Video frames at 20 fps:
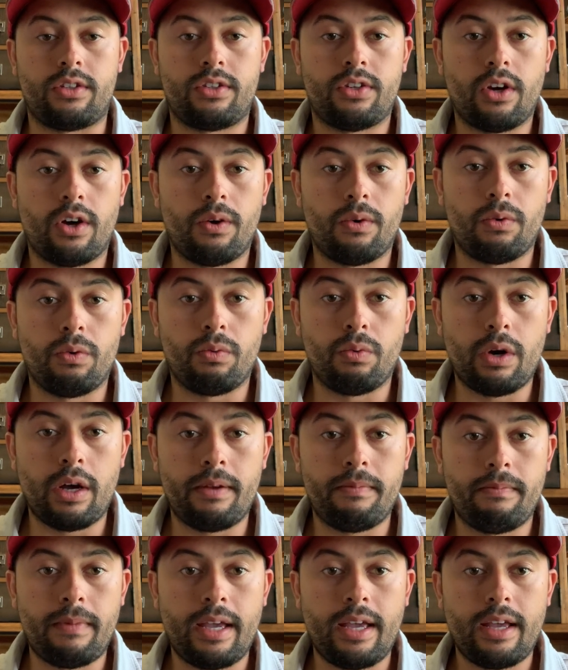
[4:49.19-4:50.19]
So
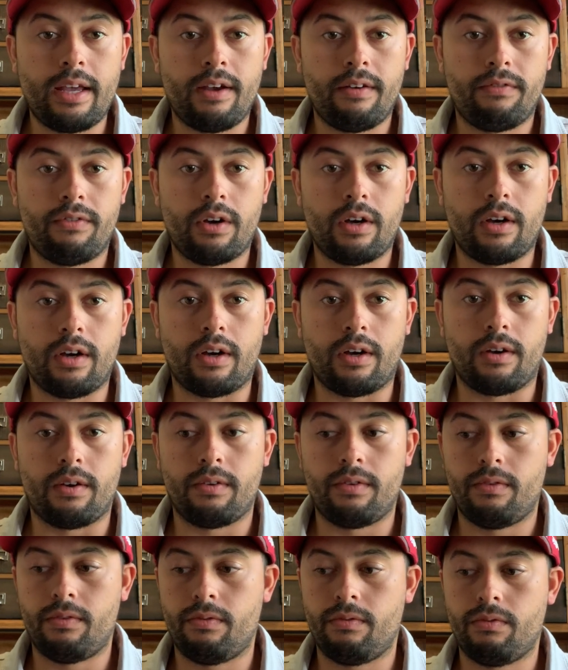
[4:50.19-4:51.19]
what may have
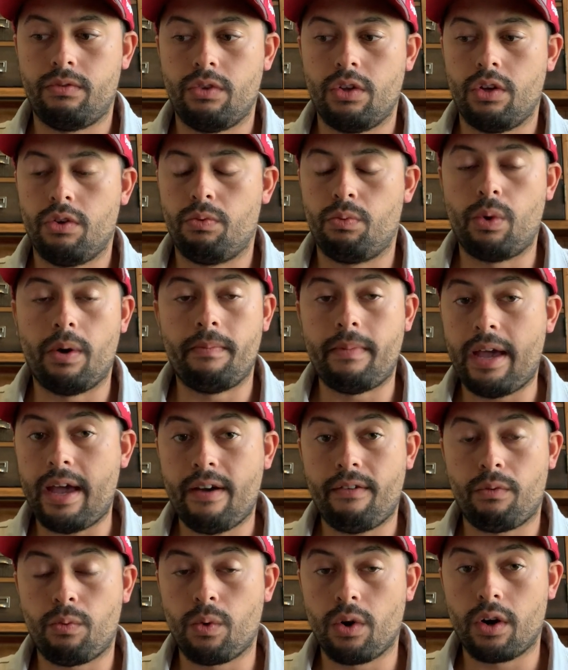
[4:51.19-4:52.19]

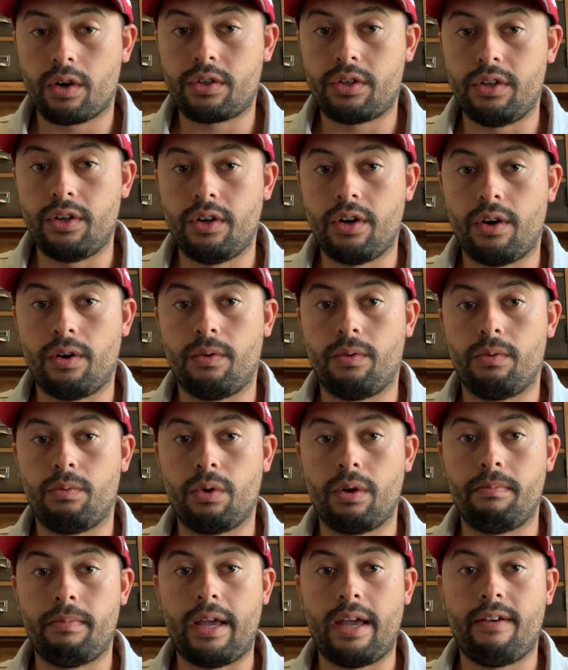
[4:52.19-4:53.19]
worked,
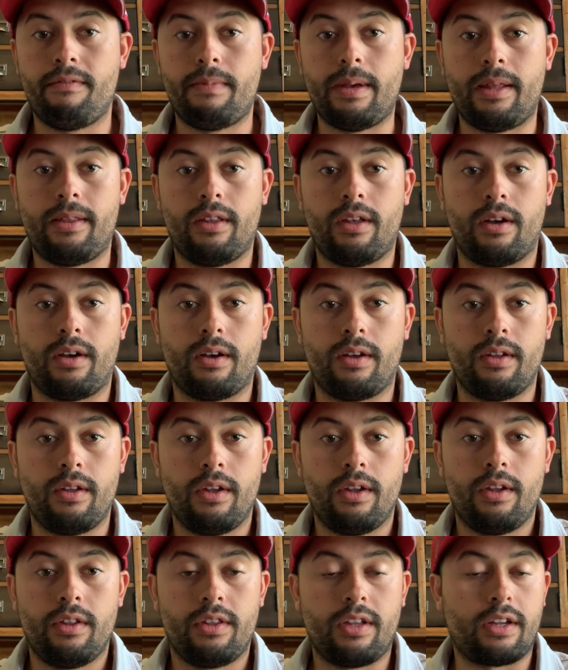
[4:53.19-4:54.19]
what may have been
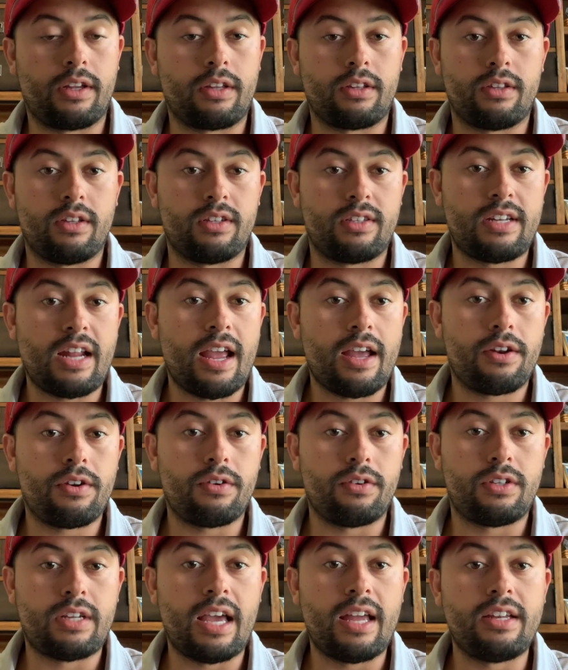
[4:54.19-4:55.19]
the
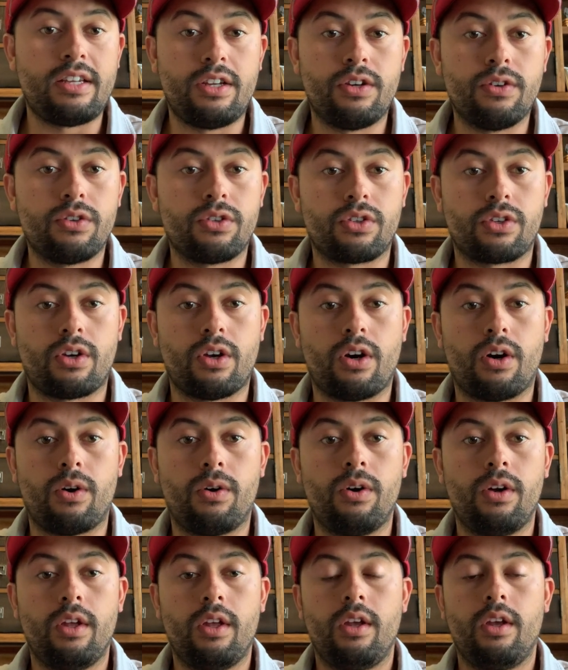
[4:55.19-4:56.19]
standard 10 years
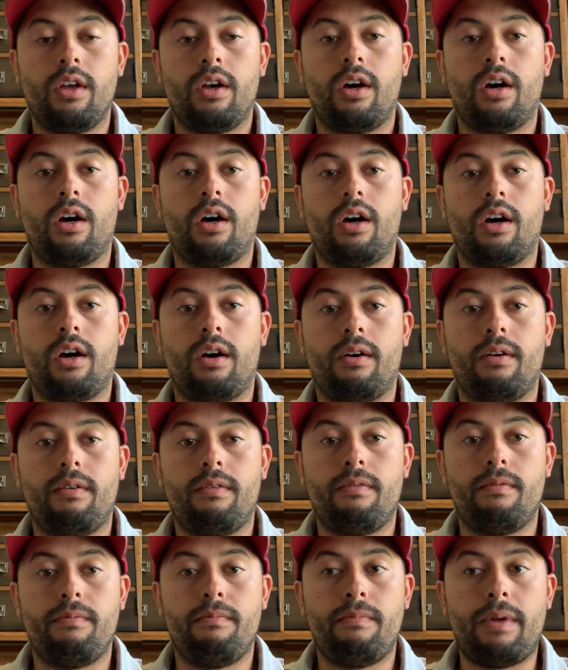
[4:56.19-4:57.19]
ago
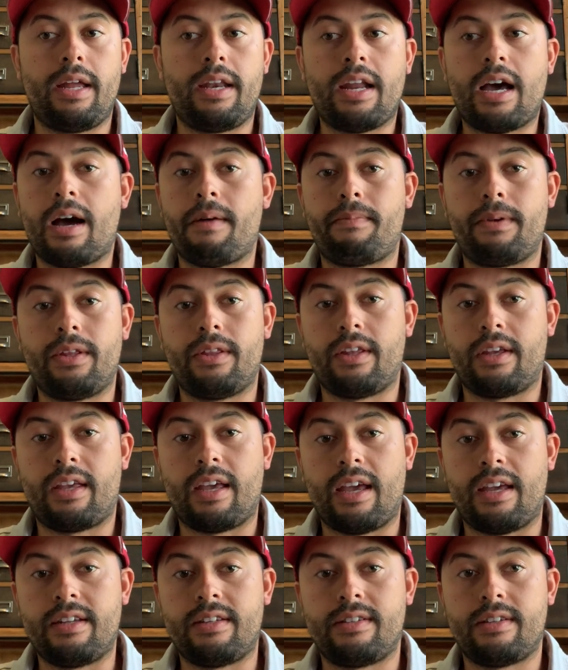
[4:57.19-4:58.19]
may not be the
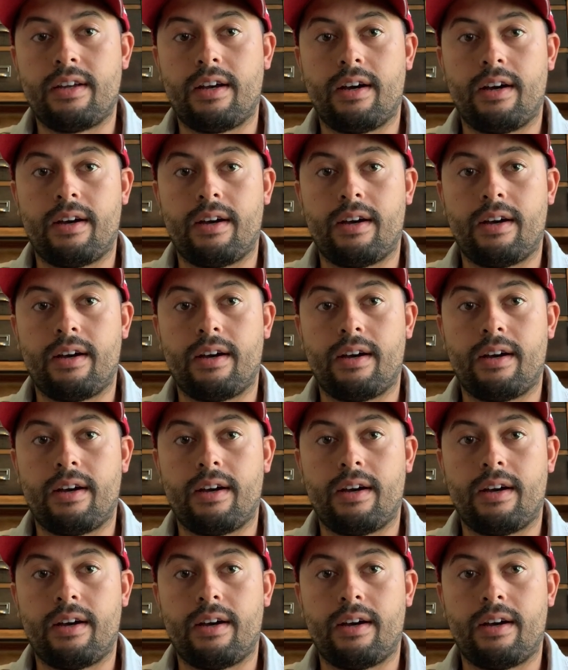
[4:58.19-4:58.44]
case,